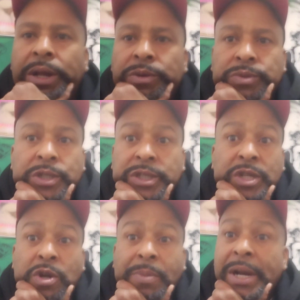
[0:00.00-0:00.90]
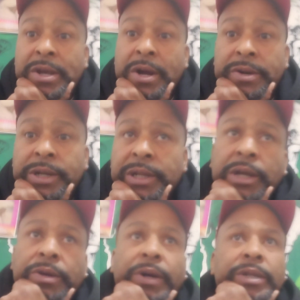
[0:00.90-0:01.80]
I don't just see nobody hurting
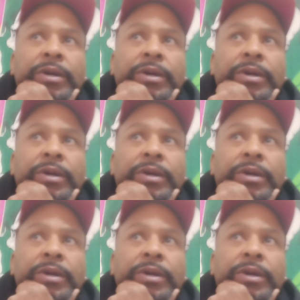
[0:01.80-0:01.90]
Canelo.